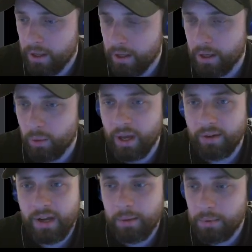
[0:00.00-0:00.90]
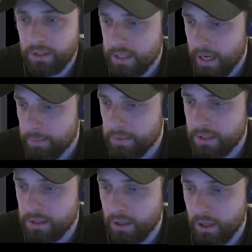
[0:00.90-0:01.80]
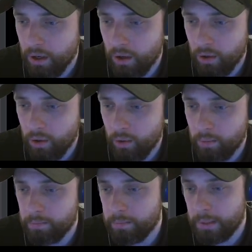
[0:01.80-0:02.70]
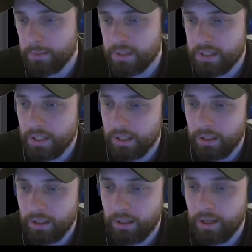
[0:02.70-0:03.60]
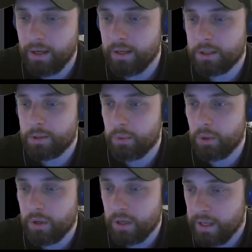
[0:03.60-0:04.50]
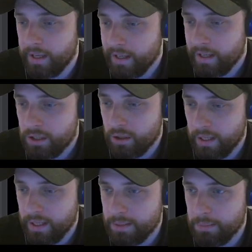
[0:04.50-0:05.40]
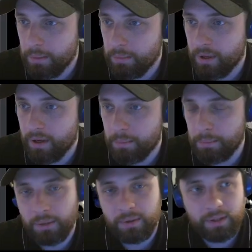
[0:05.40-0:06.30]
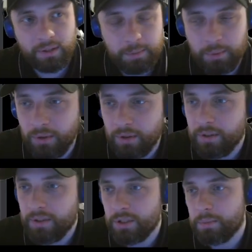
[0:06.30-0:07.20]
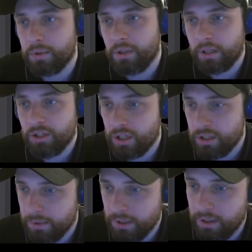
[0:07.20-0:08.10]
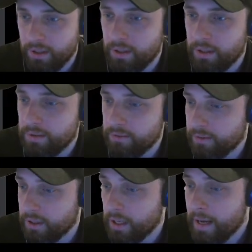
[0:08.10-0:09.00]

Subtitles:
We have a couple tabs: home, Bible study, explore. So let's maybe, by the way, in explore, just put like ChatGPT there for fun.